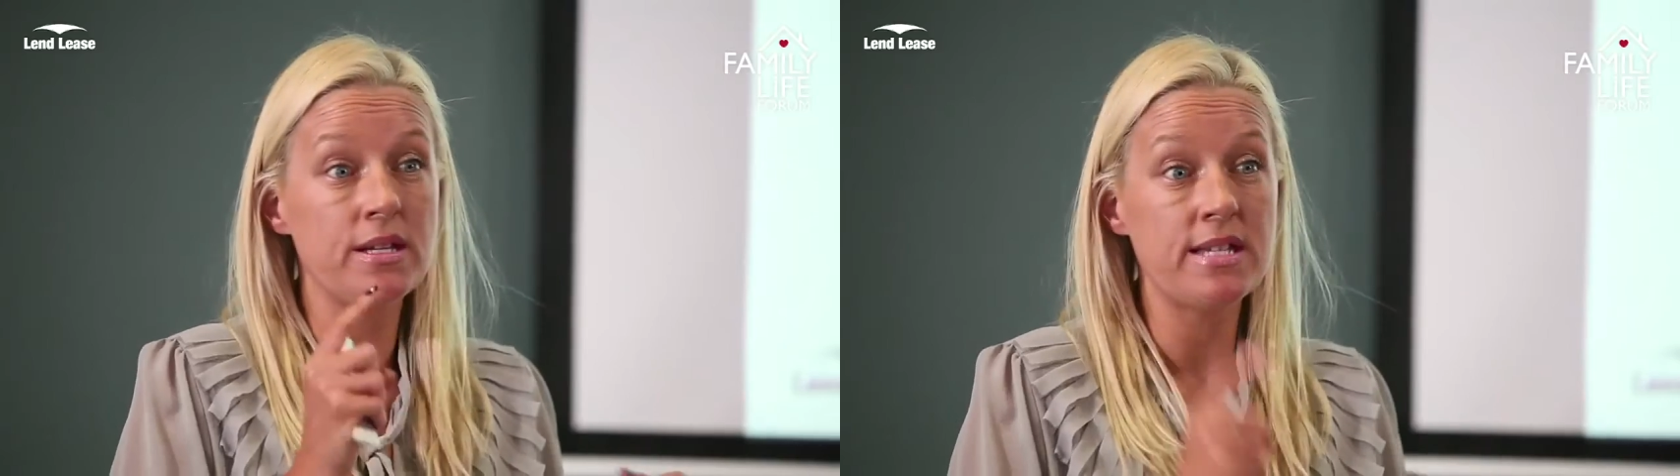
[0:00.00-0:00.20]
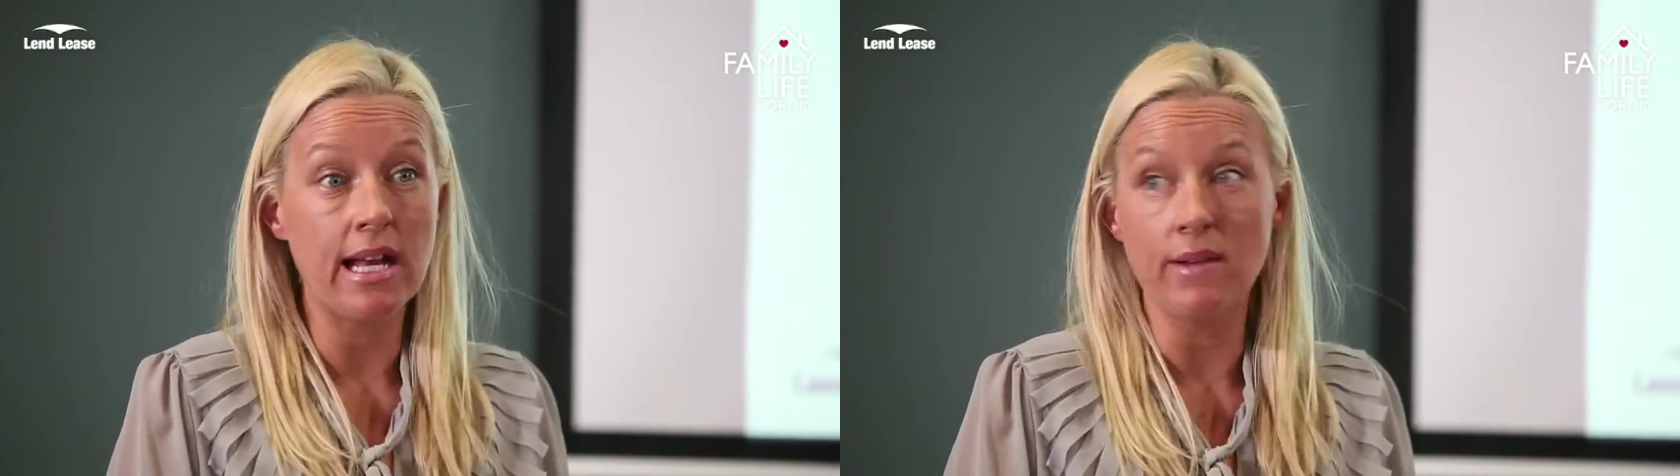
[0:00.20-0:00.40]

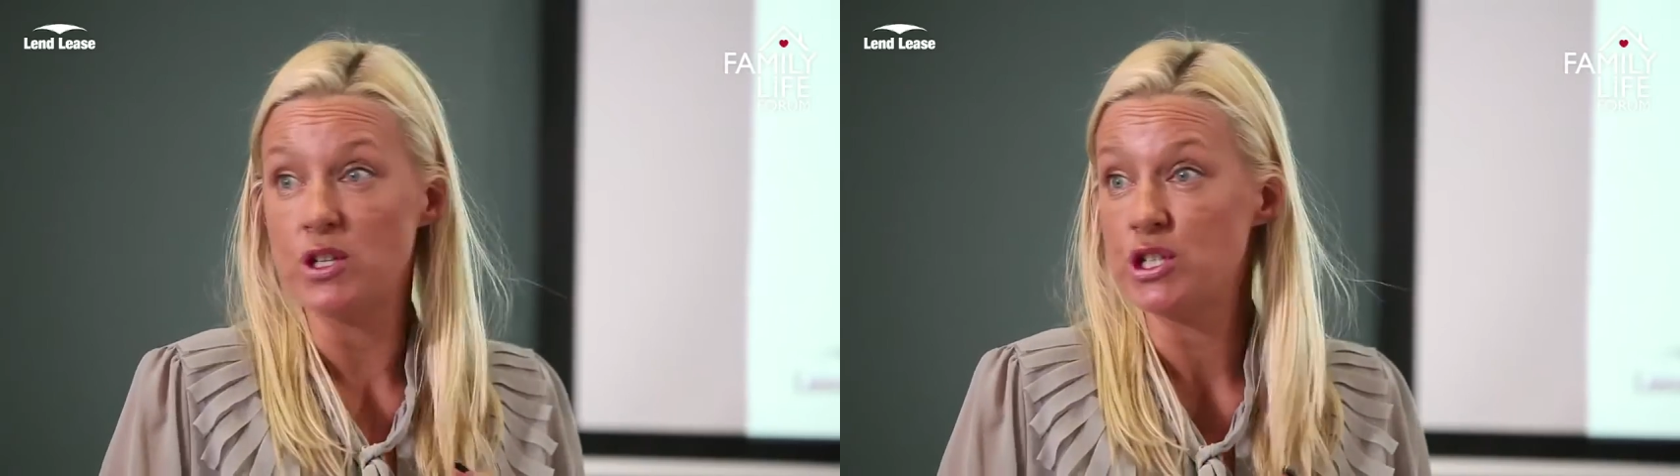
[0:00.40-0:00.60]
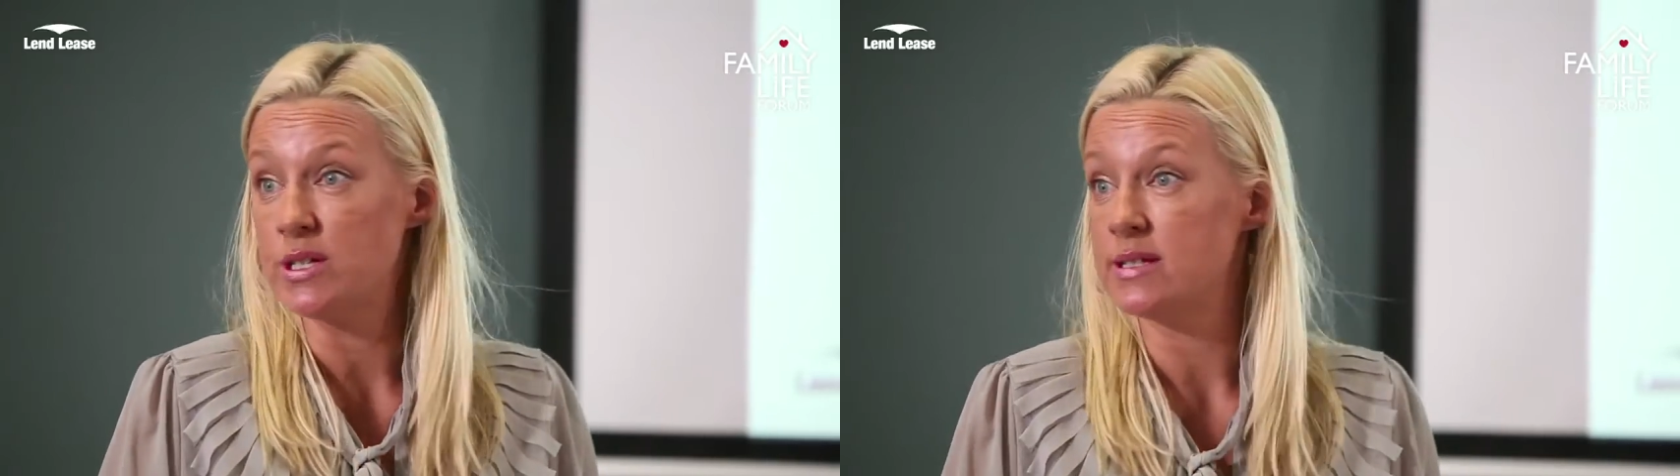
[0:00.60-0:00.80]

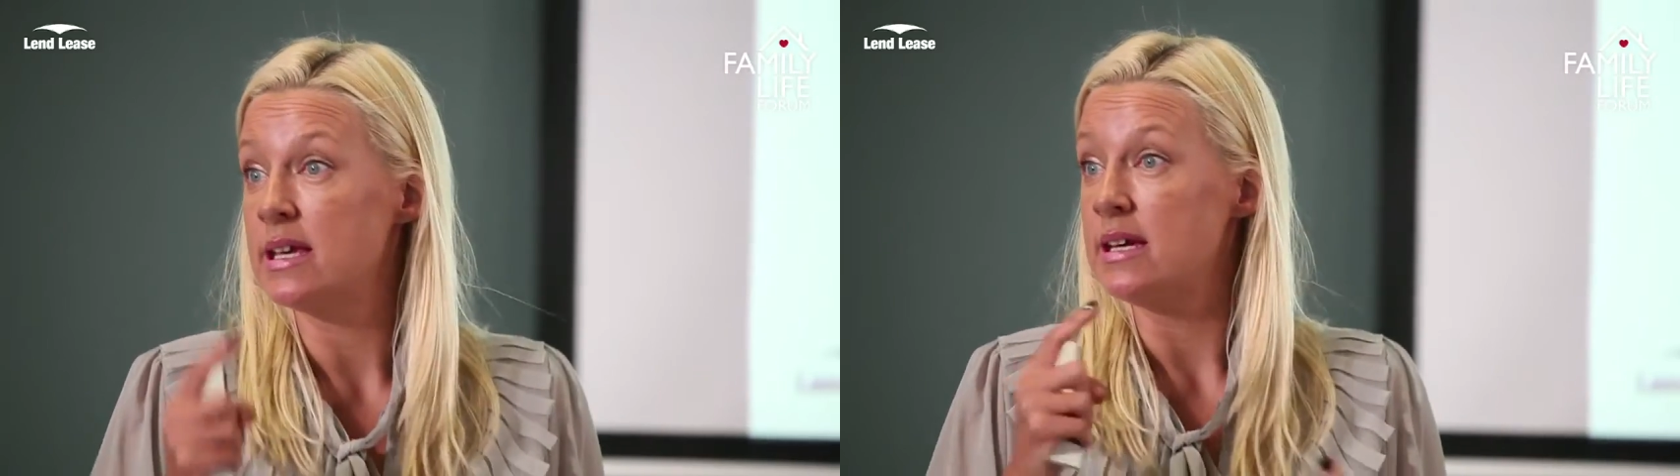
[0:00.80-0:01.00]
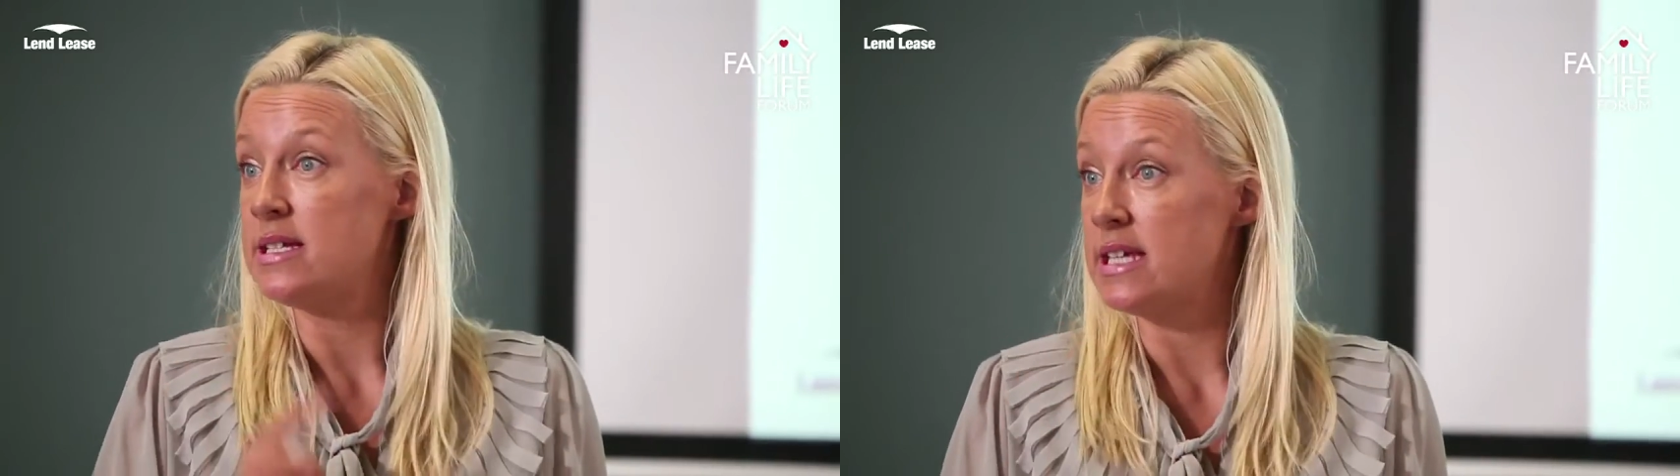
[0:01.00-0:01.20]
televisions,
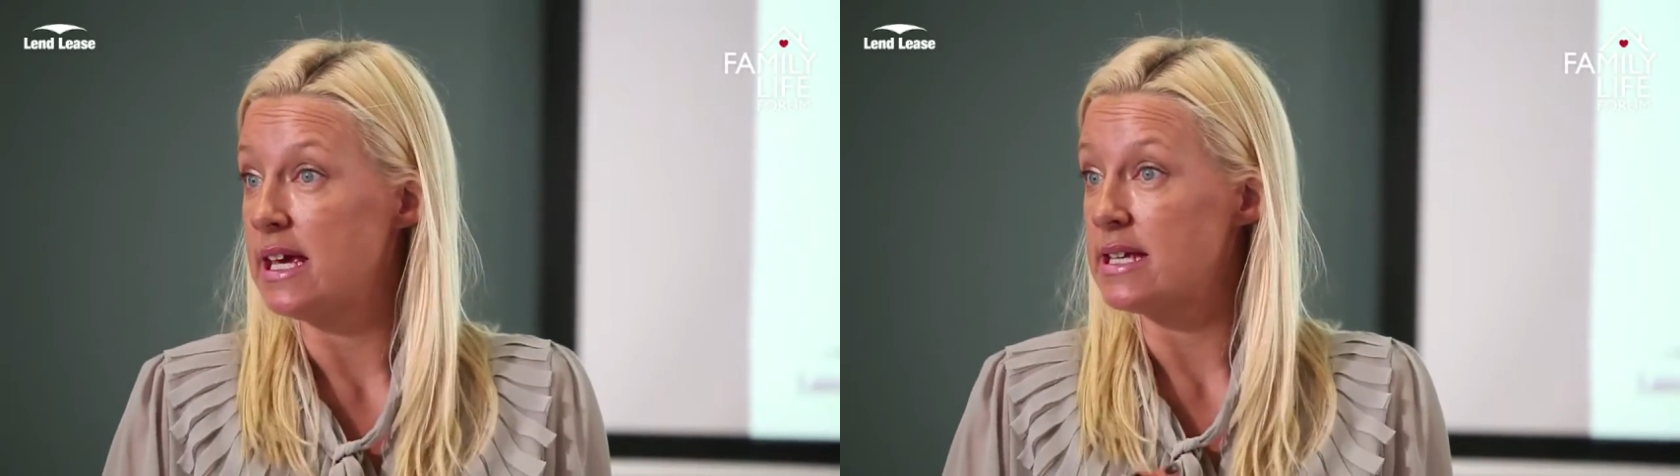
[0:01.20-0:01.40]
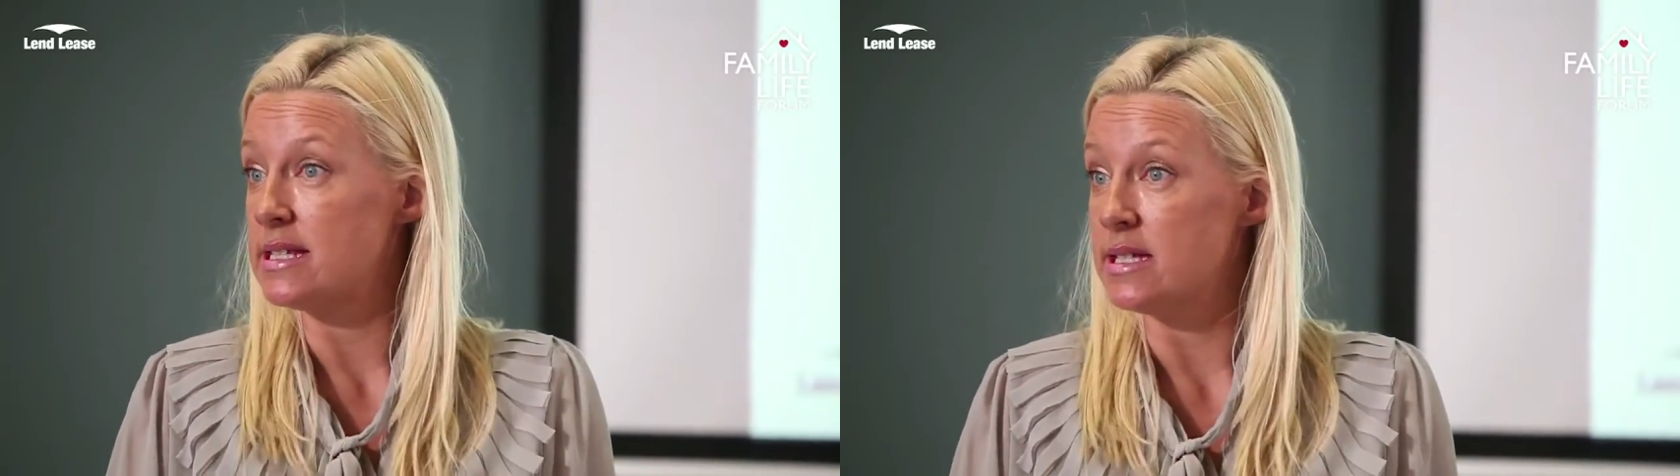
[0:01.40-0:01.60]

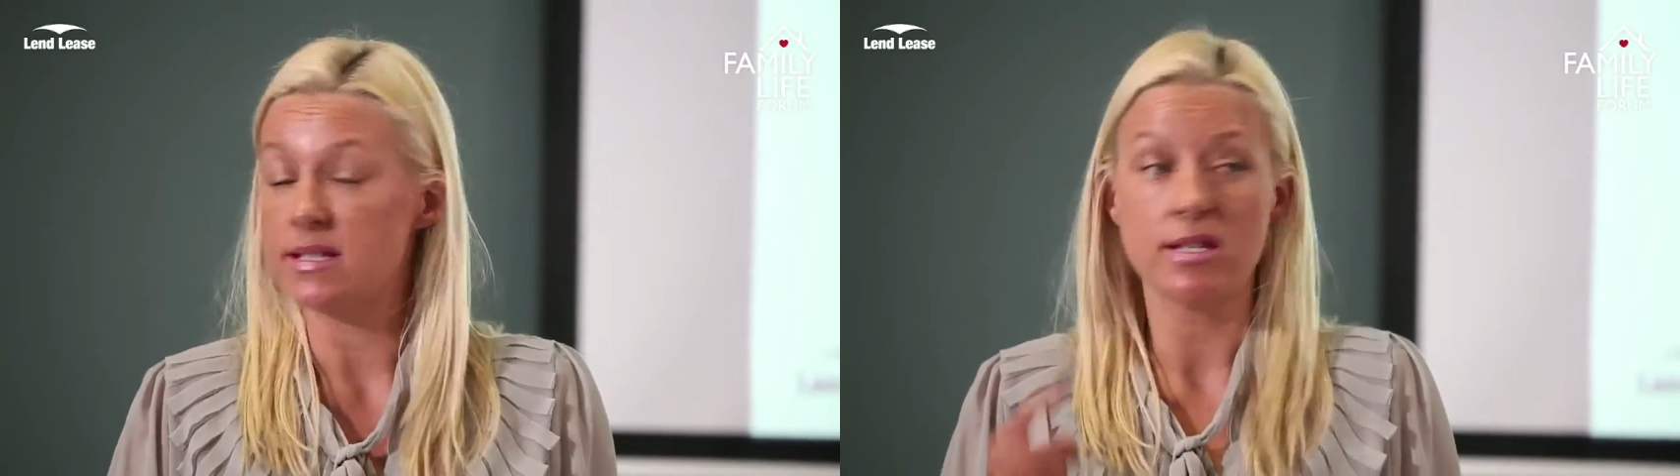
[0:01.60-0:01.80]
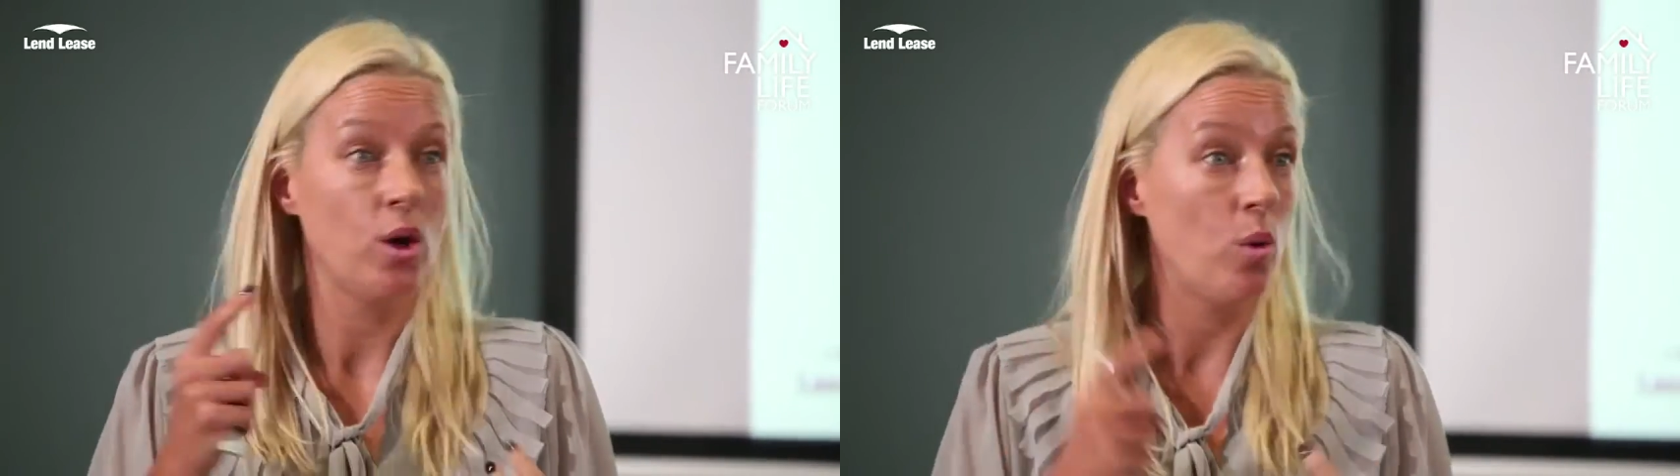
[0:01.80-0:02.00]
DSs,